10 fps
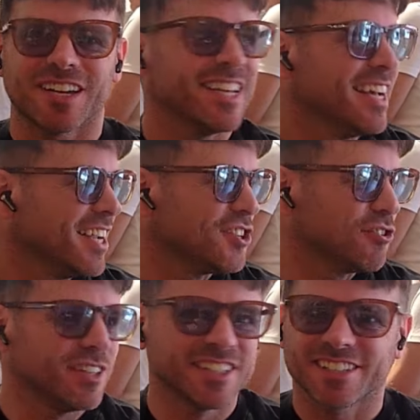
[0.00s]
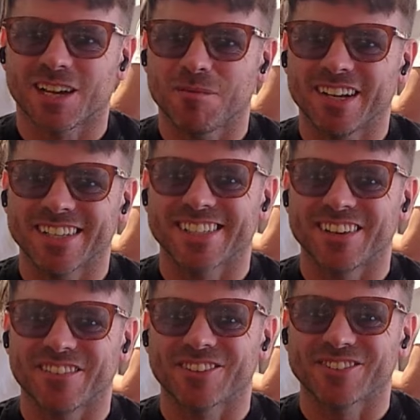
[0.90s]
Usually during the
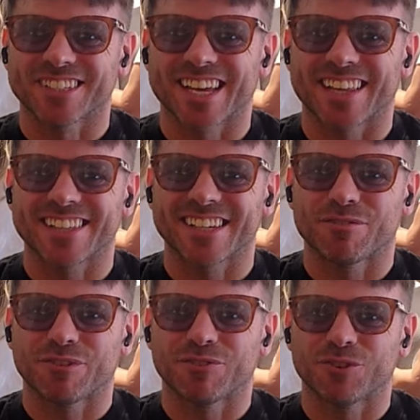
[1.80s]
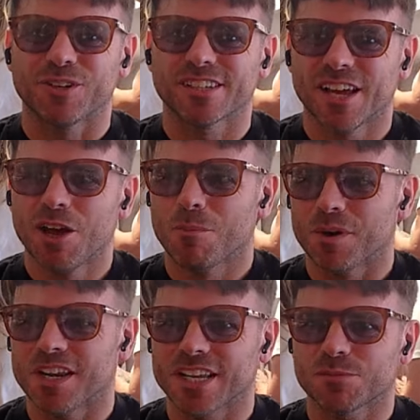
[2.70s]
summer, it's difficult to get this level of noise,
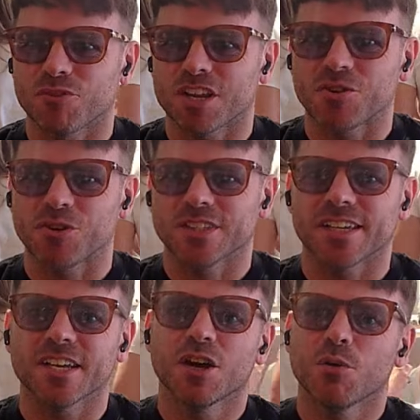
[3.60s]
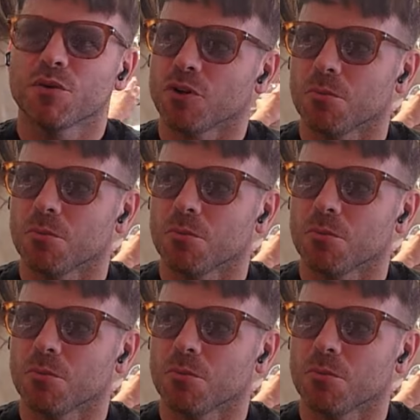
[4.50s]
but it is pretty noisy.